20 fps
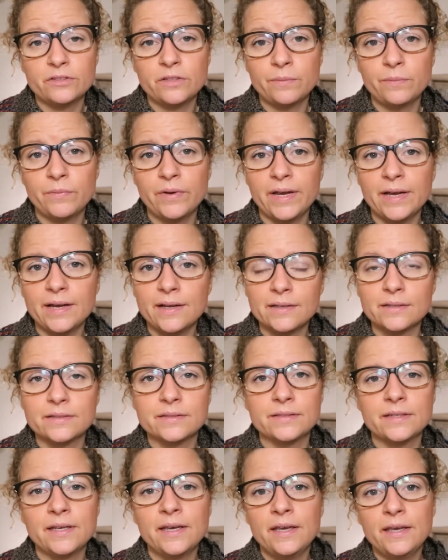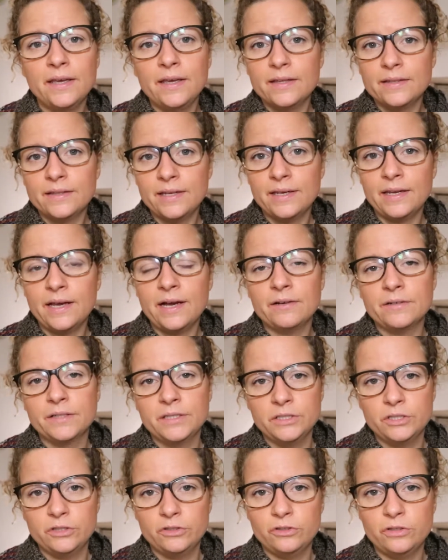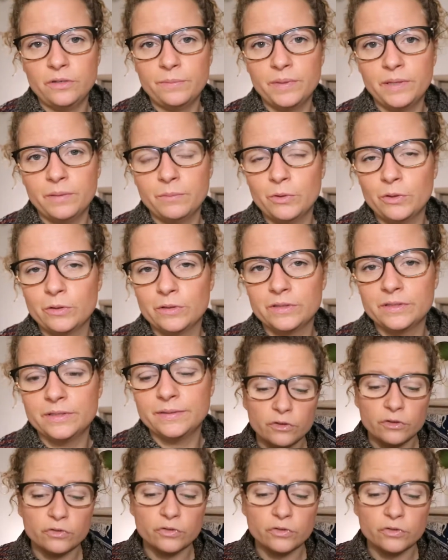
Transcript: somewhere else than out in the shopping malls.